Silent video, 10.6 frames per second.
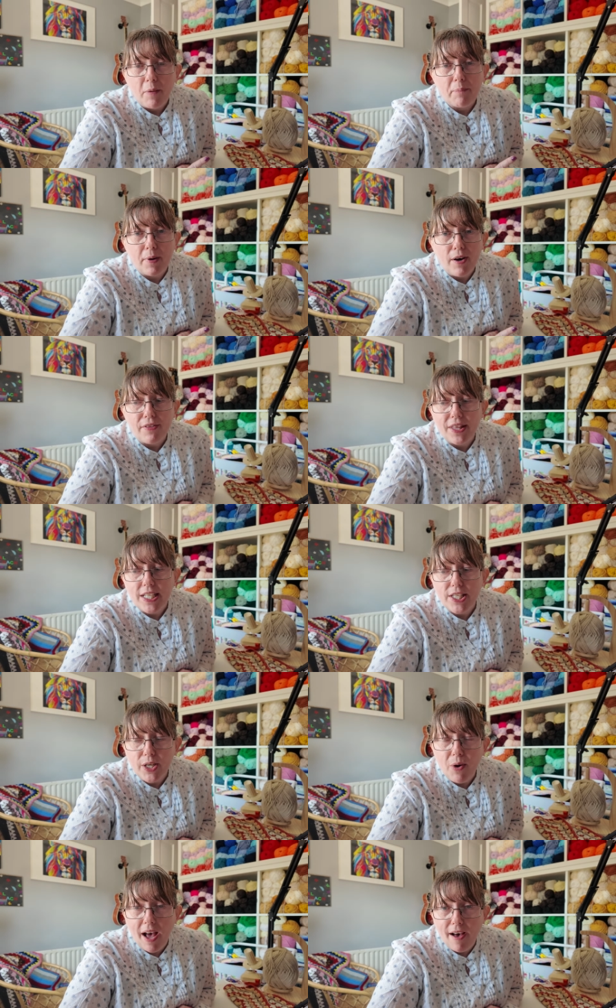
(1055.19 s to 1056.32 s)
But they
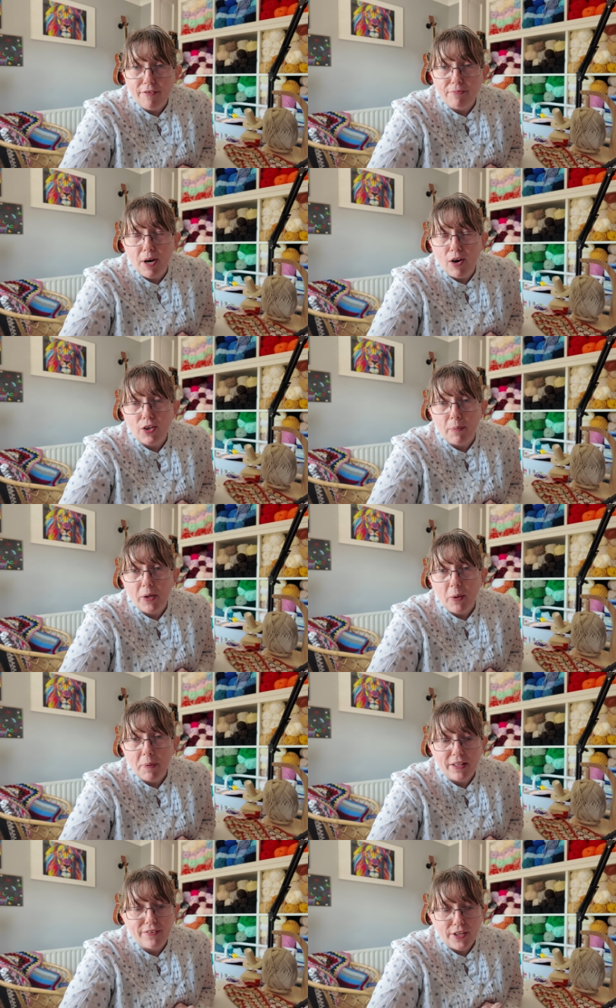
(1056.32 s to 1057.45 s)
do have more coming up
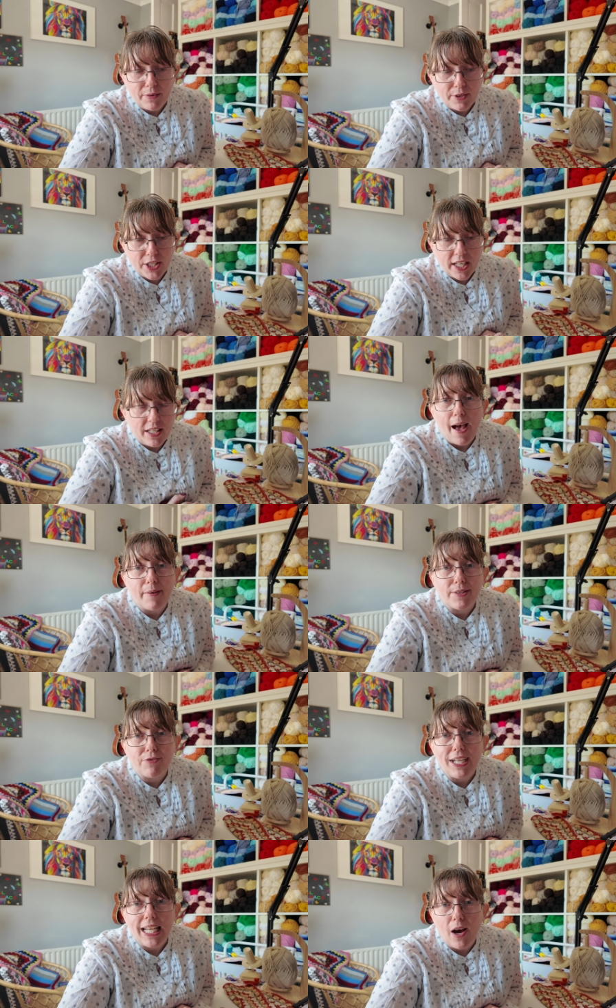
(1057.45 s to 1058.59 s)
in the future. I was
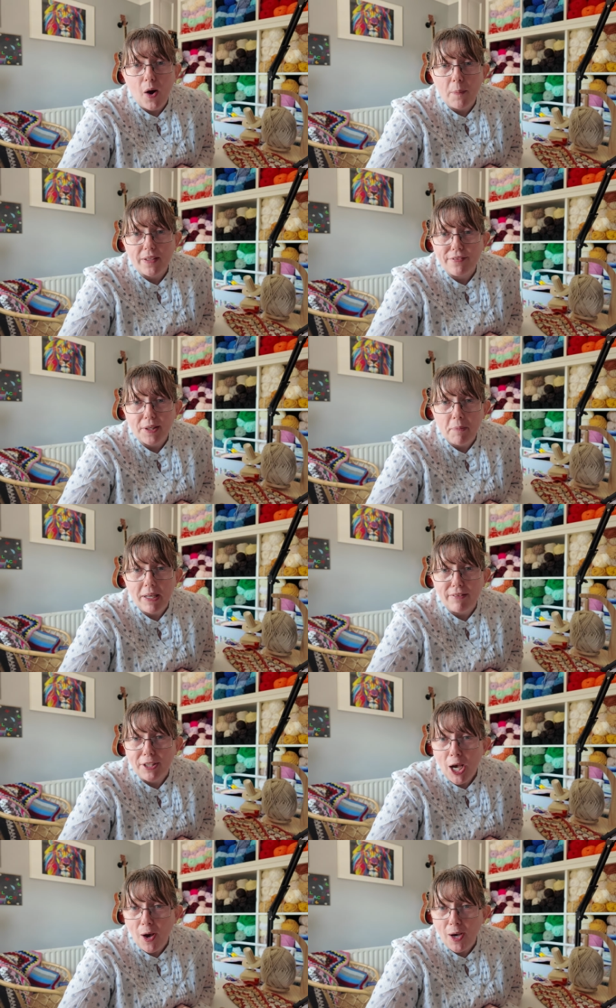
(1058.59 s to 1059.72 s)
really hoping for a bit of
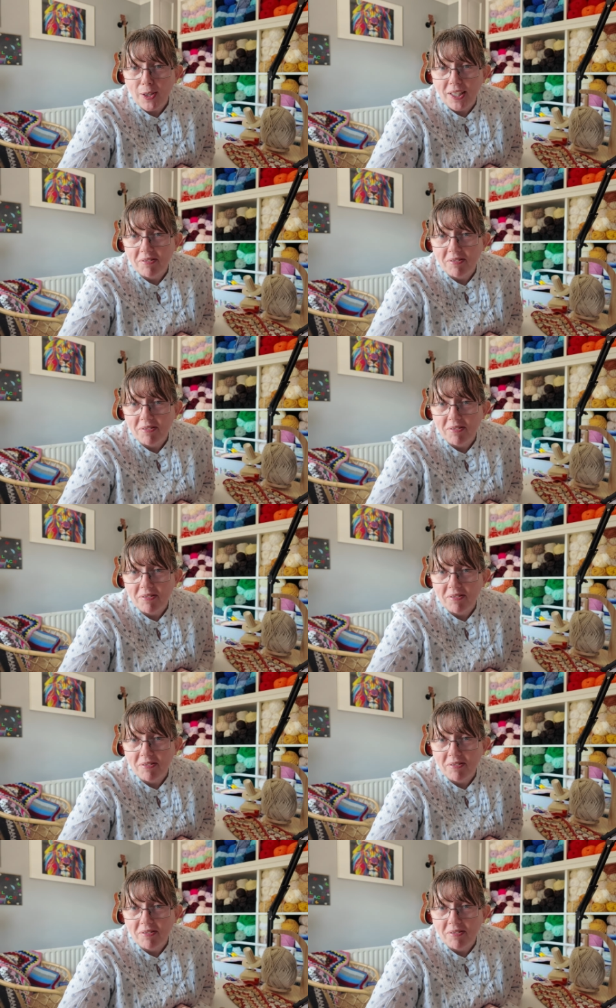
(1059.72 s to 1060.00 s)
yarn.